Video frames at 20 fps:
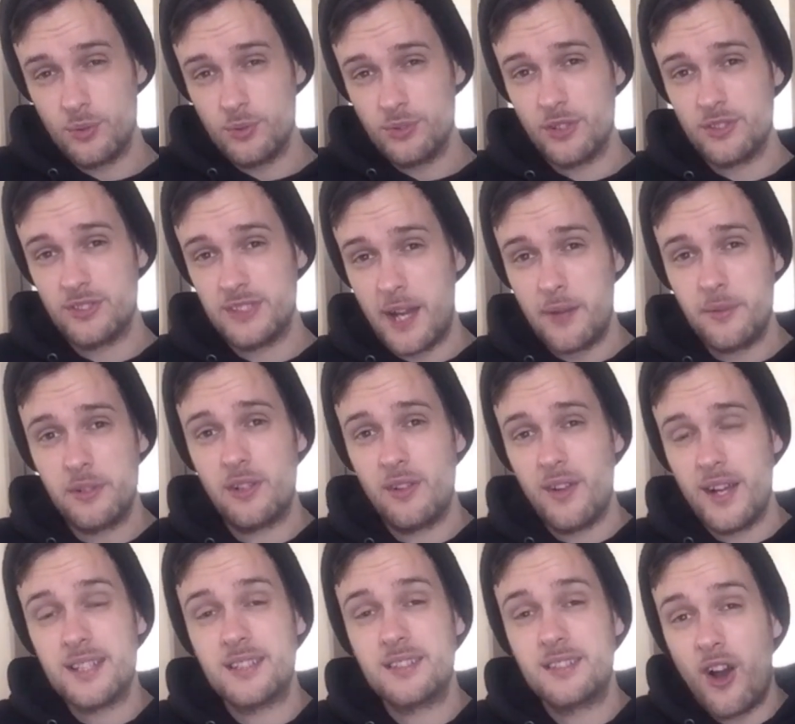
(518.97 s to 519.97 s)
also sounded
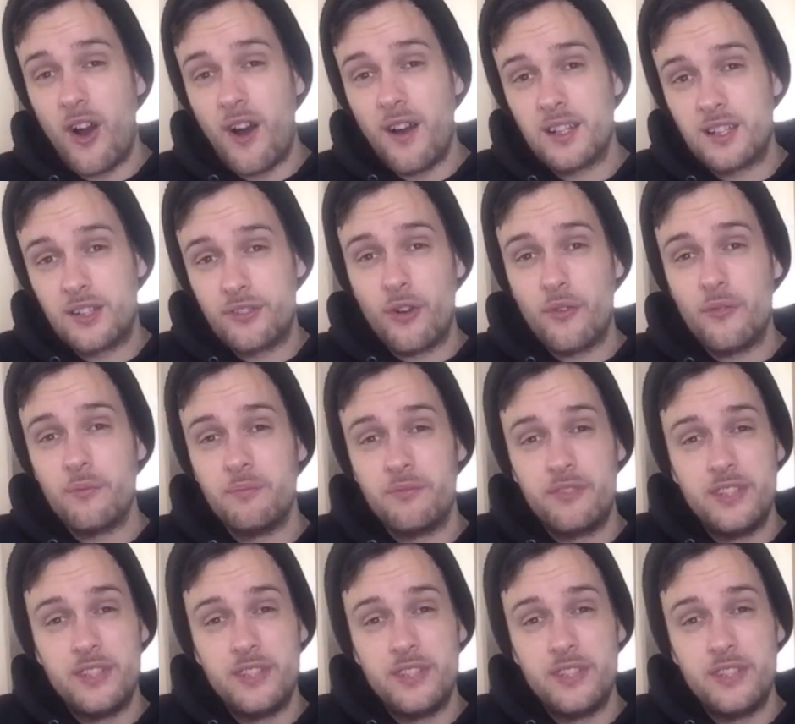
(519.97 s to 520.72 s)
like Daleks from